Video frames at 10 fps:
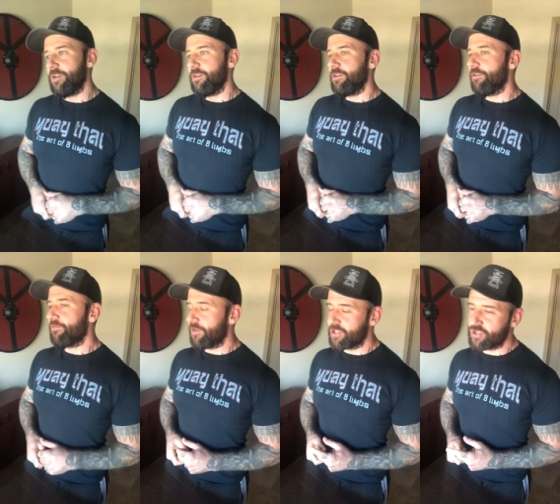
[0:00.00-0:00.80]
you're
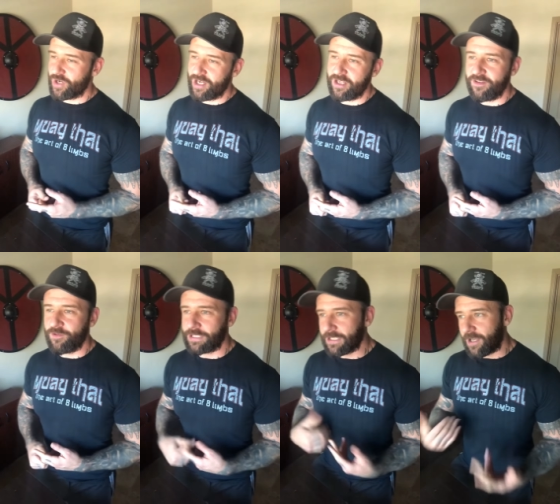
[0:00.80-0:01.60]
frustrated, you've
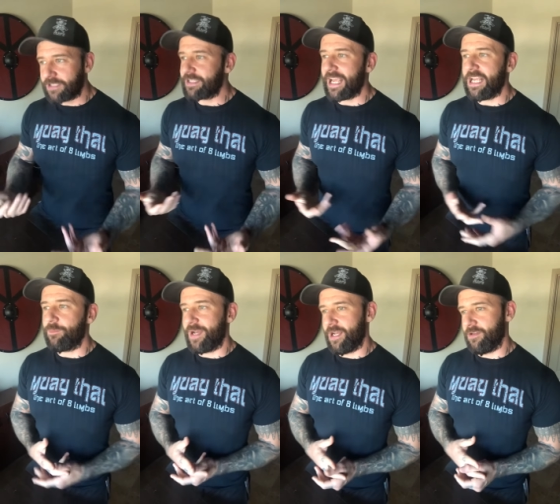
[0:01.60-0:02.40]
only lost eight
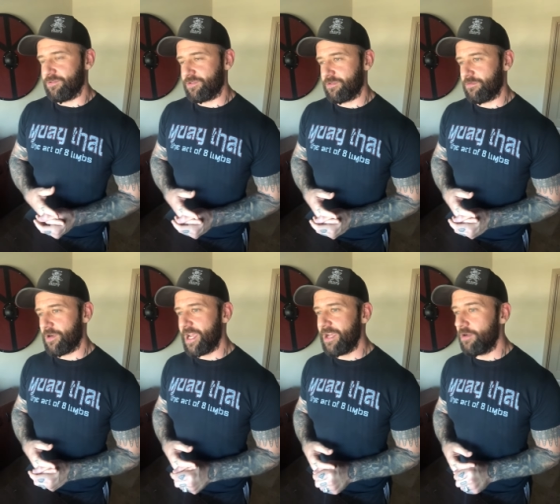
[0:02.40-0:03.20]
pounds,
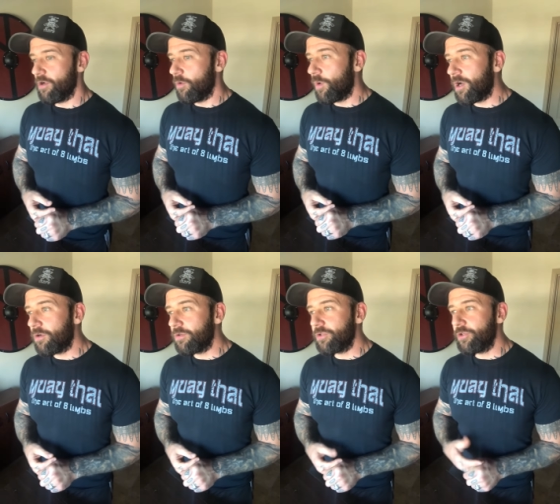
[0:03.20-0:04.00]
right?
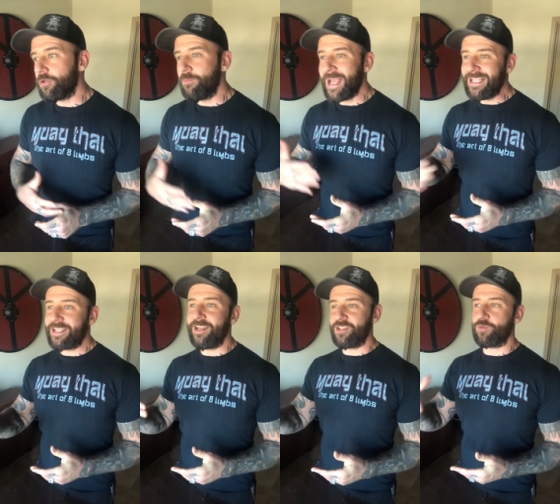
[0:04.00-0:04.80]
Well, your
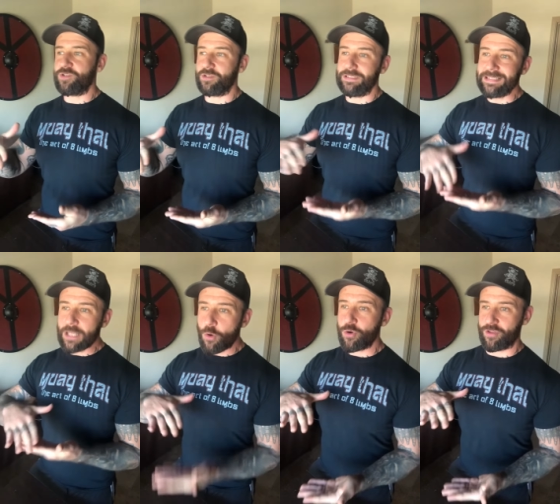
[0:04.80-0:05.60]
maintenance was
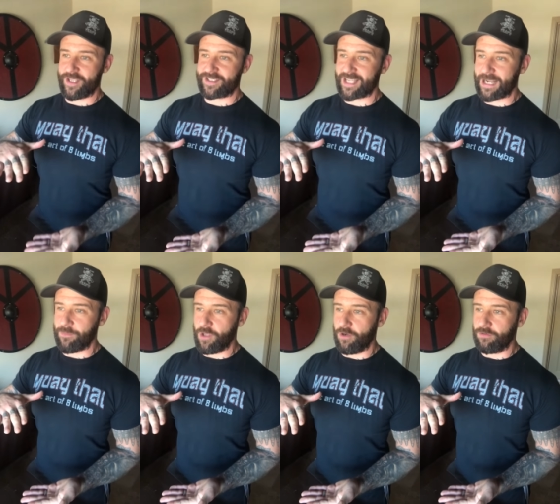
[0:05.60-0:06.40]
lower this time
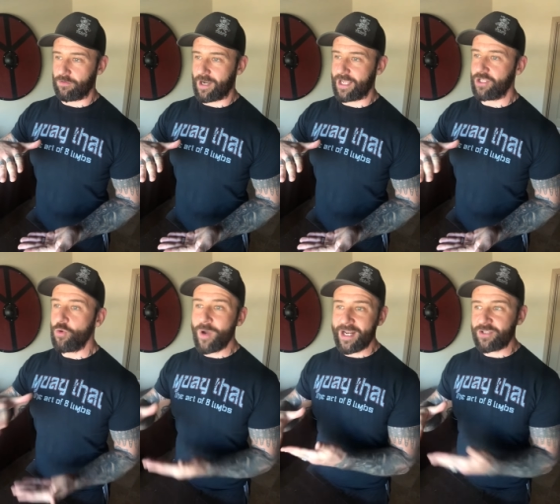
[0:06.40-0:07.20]
though, right? You
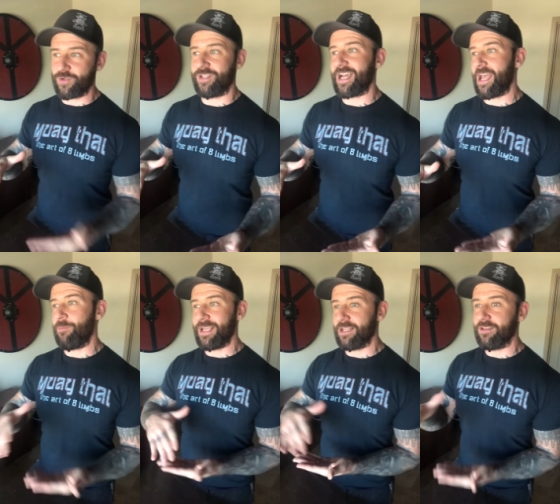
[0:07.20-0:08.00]
went into a diet
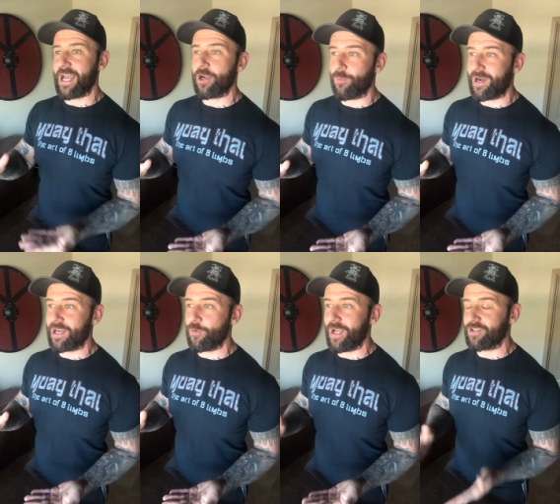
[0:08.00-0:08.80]
being a lighter body
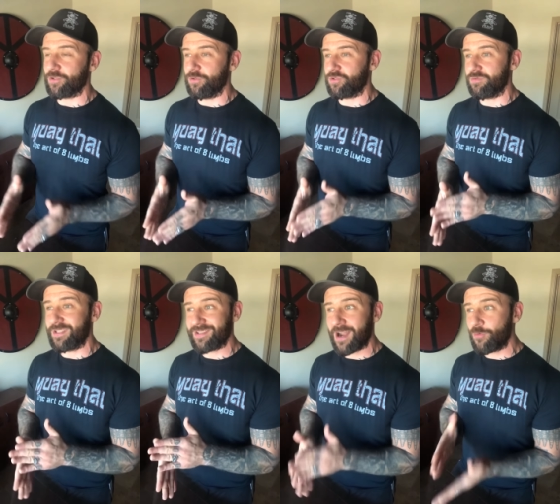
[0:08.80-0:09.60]
weight, so it's,
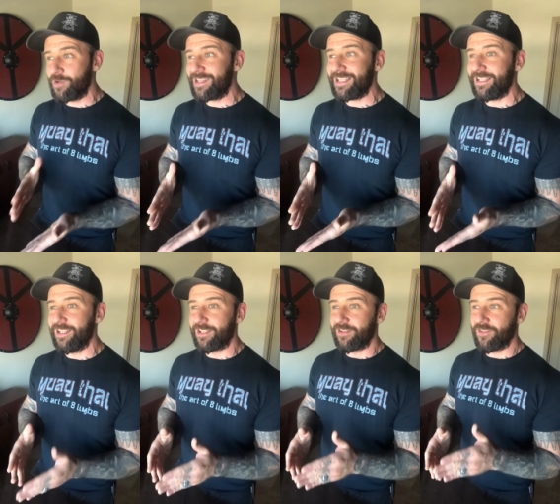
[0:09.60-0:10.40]
it's not really
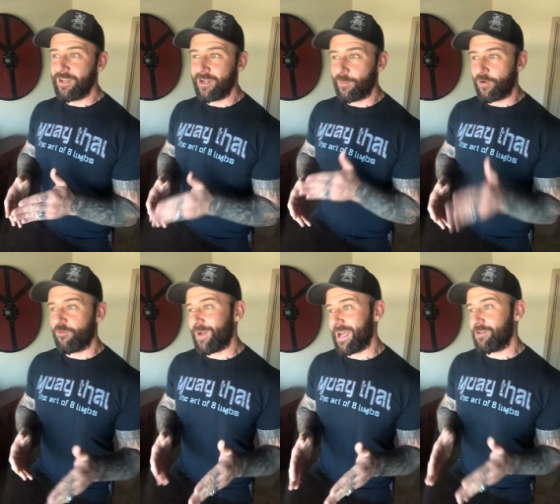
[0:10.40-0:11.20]
the number
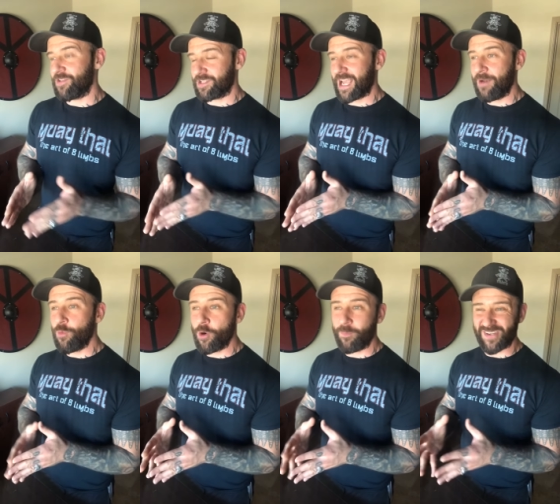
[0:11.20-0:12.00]
of pounds, it's kind of
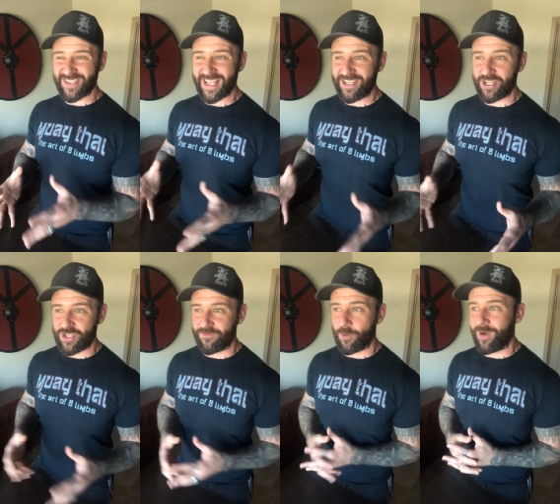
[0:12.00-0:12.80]
more percentage
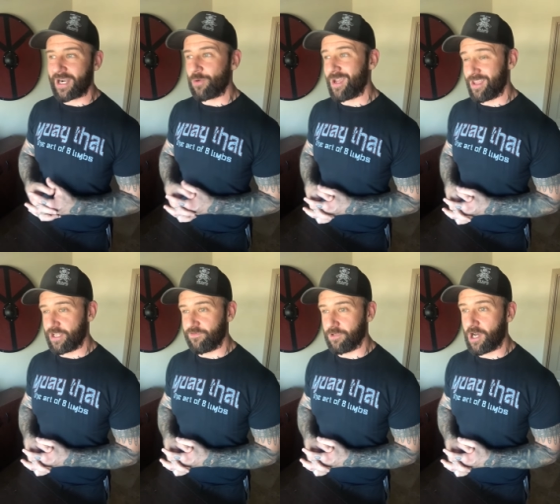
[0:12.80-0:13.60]
of your body weight that
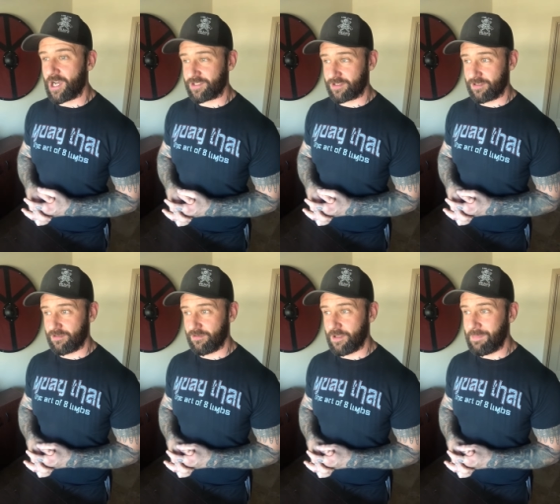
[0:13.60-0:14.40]
you've lost
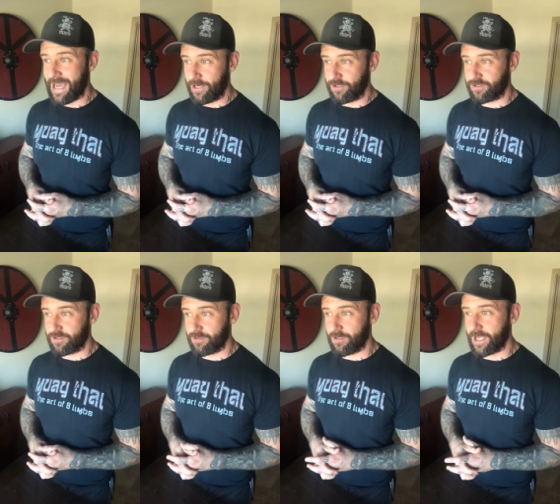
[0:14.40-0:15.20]
that matters,
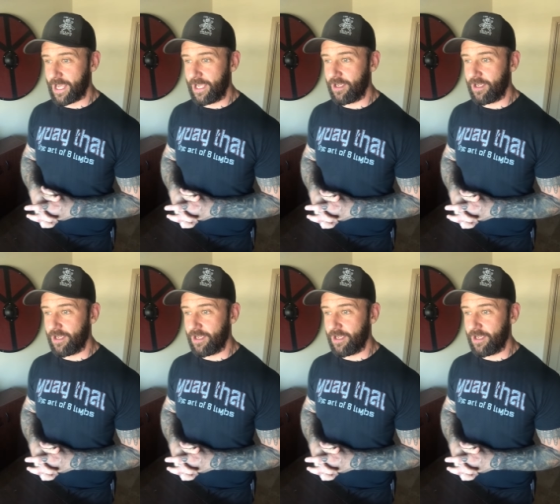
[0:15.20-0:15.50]
okay?